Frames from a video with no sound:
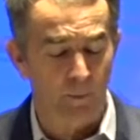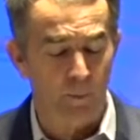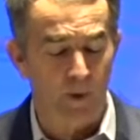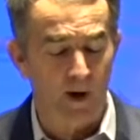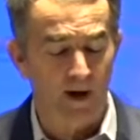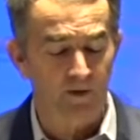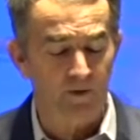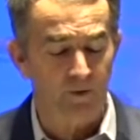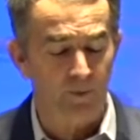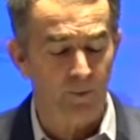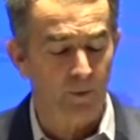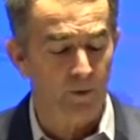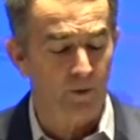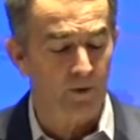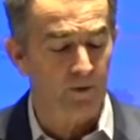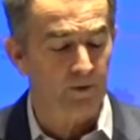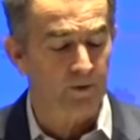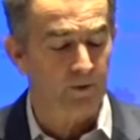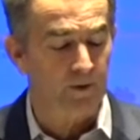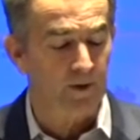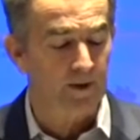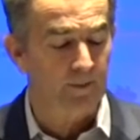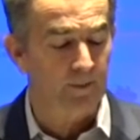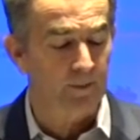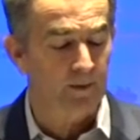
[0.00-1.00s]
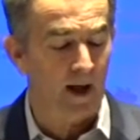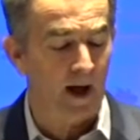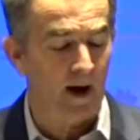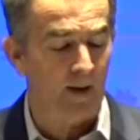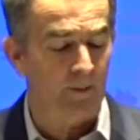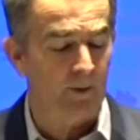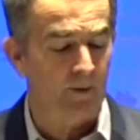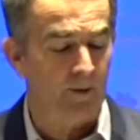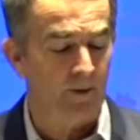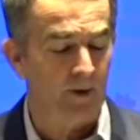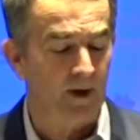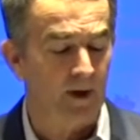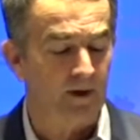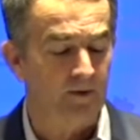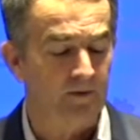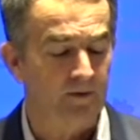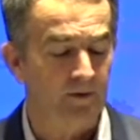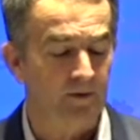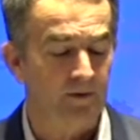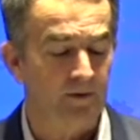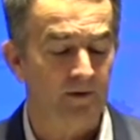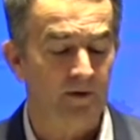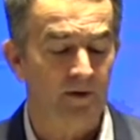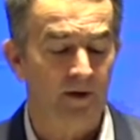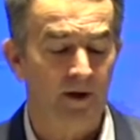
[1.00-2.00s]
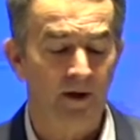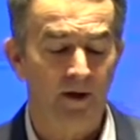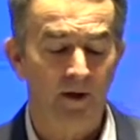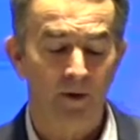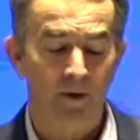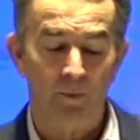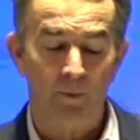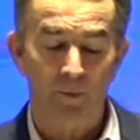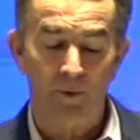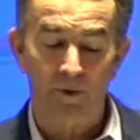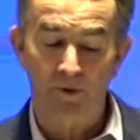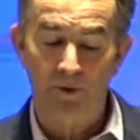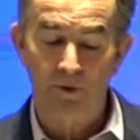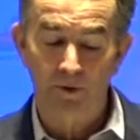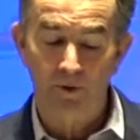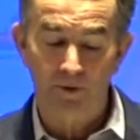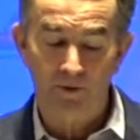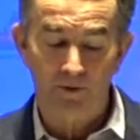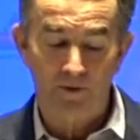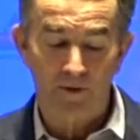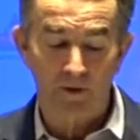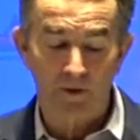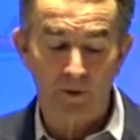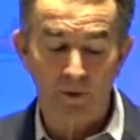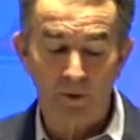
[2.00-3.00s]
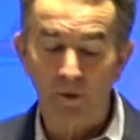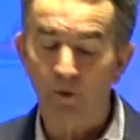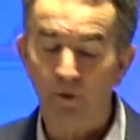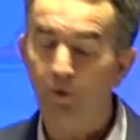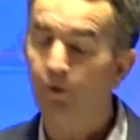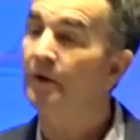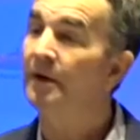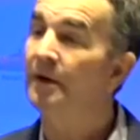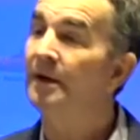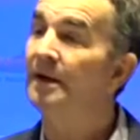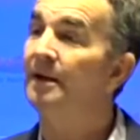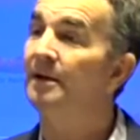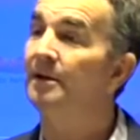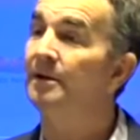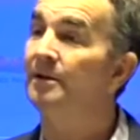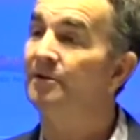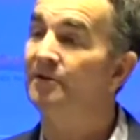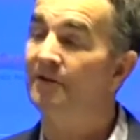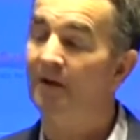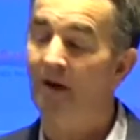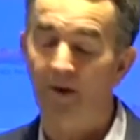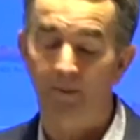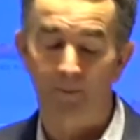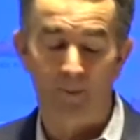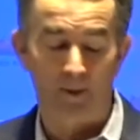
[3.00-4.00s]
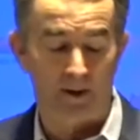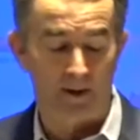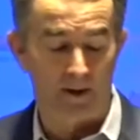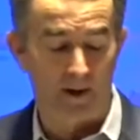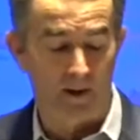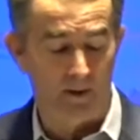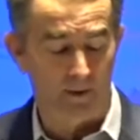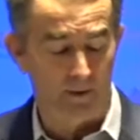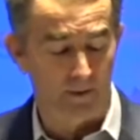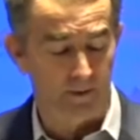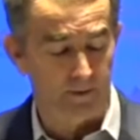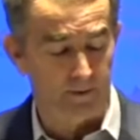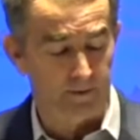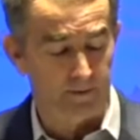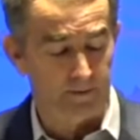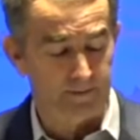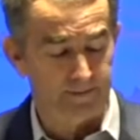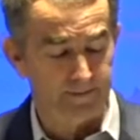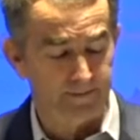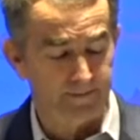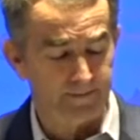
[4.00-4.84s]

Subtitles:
and wastewater treatment operations reduce their nutrient and sediment loads.